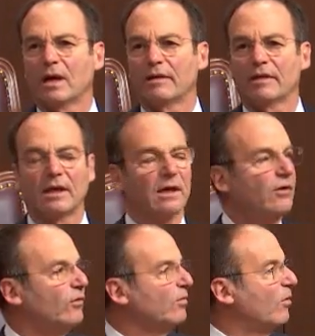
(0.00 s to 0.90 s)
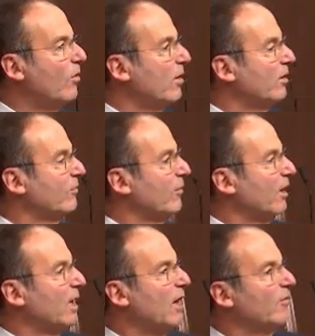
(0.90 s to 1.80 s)
I think it is important for
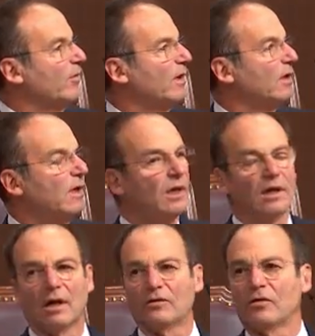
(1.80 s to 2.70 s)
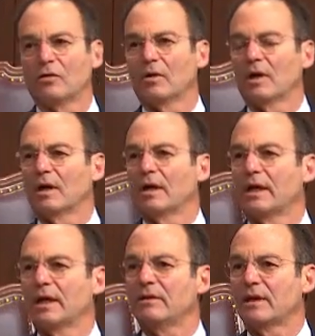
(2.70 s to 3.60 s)
the government to
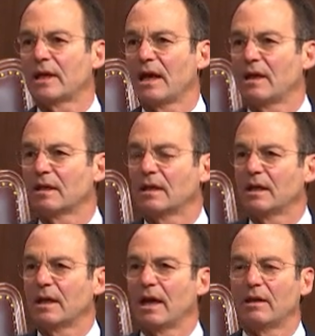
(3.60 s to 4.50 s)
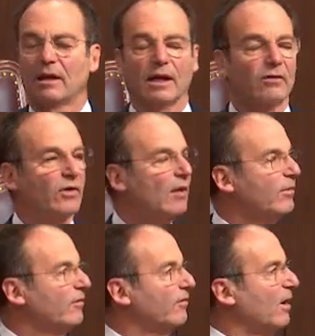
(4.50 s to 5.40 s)
indicate and
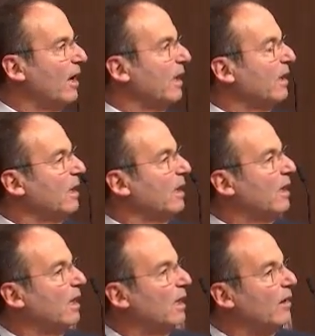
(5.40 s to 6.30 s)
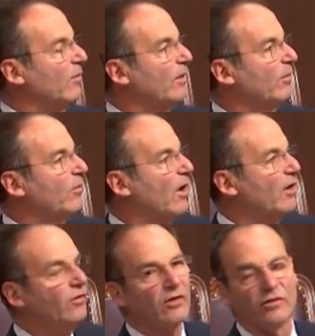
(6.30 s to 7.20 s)
exemplify the
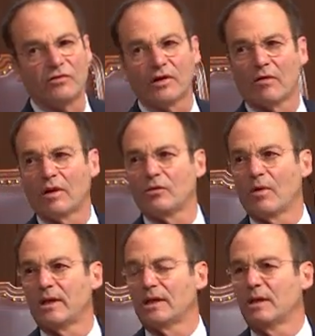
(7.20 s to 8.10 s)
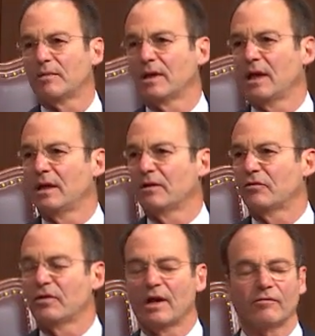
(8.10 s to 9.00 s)
processes that are underway to keep Canadians
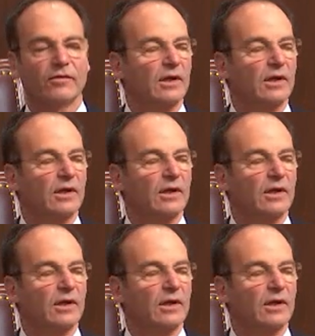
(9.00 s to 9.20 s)
safe.